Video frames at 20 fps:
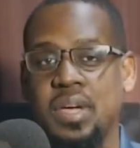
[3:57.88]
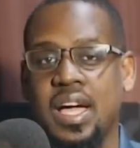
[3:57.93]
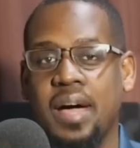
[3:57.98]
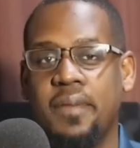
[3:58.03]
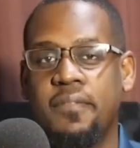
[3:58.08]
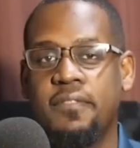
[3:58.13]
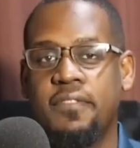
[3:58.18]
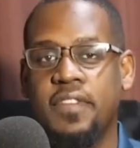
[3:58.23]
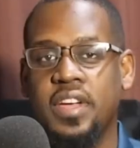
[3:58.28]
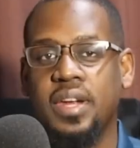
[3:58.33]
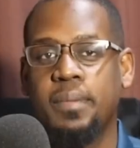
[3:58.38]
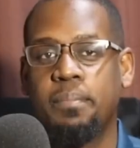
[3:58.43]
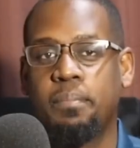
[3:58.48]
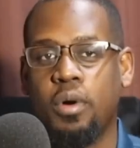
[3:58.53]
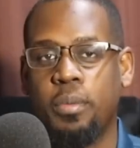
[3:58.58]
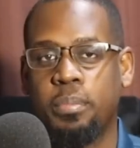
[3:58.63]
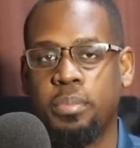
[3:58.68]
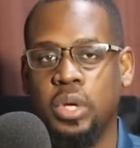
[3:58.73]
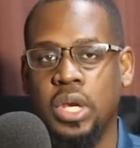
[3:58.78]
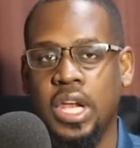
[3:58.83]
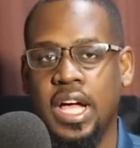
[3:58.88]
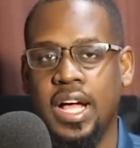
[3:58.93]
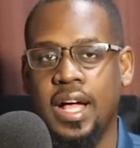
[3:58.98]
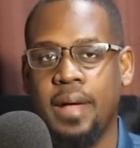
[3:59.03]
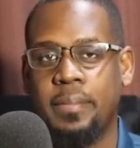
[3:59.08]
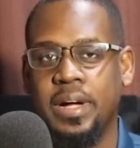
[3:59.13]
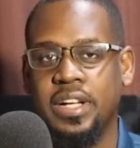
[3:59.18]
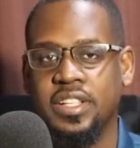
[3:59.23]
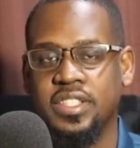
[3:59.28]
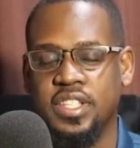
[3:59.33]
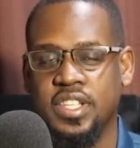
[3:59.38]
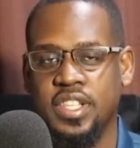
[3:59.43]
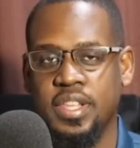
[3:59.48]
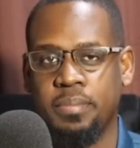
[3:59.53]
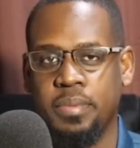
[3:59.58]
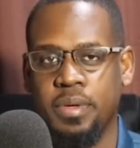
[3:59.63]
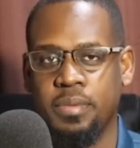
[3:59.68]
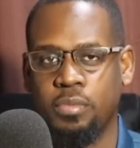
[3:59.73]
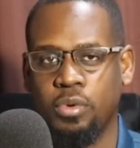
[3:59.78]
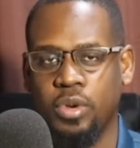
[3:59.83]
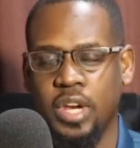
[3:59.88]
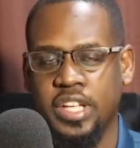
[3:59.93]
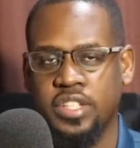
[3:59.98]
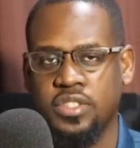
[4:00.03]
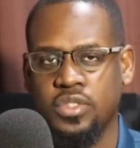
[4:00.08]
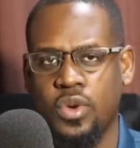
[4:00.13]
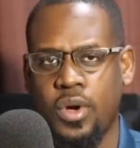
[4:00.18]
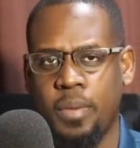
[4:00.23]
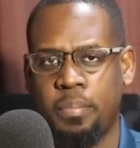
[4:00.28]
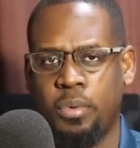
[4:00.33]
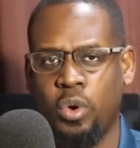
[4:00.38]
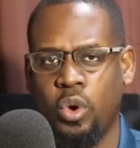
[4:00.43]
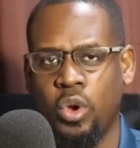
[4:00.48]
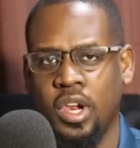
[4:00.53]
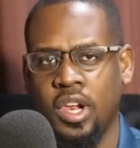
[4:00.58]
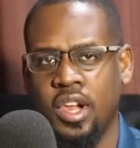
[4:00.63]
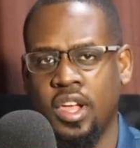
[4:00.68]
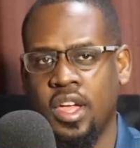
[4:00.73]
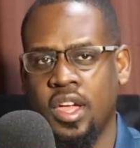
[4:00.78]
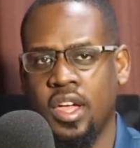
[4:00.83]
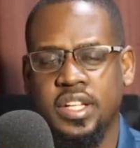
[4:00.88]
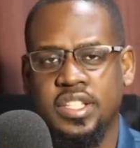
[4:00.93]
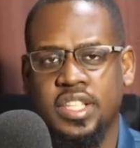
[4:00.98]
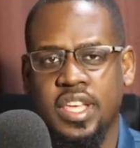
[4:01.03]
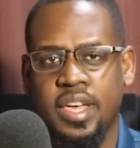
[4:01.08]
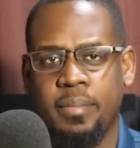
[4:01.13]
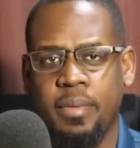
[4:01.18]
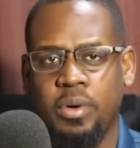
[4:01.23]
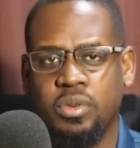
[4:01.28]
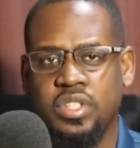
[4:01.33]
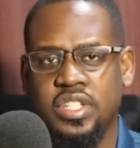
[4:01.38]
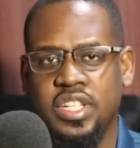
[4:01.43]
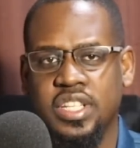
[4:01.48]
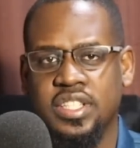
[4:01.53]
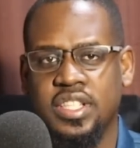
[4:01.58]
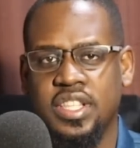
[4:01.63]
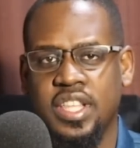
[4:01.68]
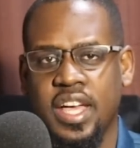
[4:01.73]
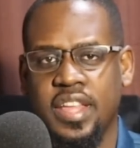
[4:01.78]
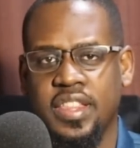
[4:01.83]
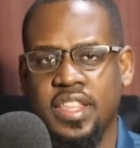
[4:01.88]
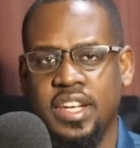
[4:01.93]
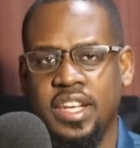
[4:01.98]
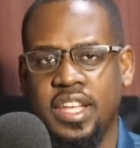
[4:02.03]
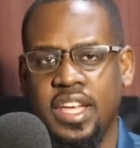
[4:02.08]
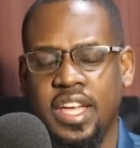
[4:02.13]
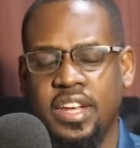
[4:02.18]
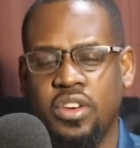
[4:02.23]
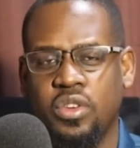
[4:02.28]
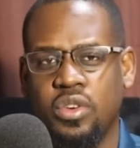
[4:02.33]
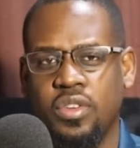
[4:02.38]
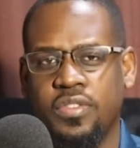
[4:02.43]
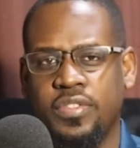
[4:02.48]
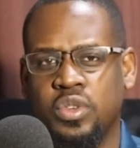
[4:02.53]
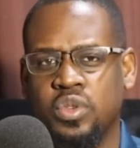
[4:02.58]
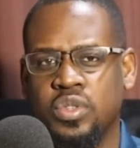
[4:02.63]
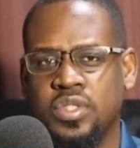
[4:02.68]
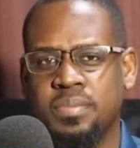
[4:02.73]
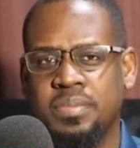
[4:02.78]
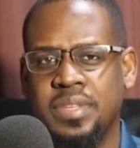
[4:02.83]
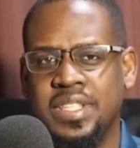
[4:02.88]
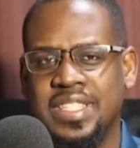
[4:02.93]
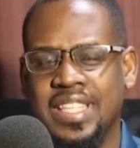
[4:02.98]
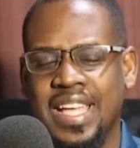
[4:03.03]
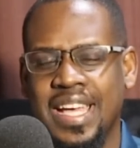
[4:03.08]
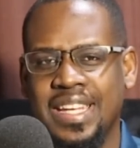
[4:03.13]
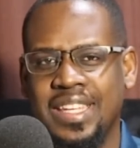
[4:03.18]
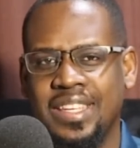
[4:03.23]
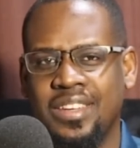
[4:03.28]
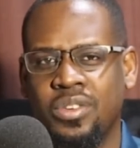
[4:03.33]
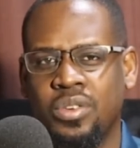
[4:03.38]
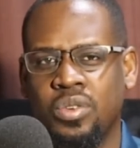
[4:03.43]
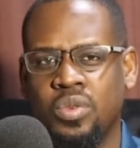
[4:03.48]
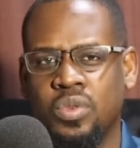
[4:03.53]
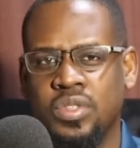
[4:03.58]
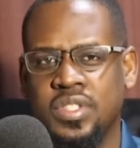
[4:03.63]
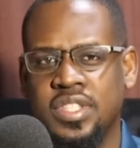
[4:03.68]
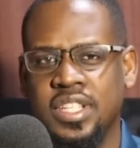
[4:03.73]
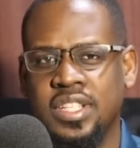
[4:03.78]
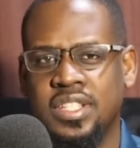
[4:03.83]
become very popular amongst the people. I saw a poll that came out just the other day. I don't know if it was Mizani or was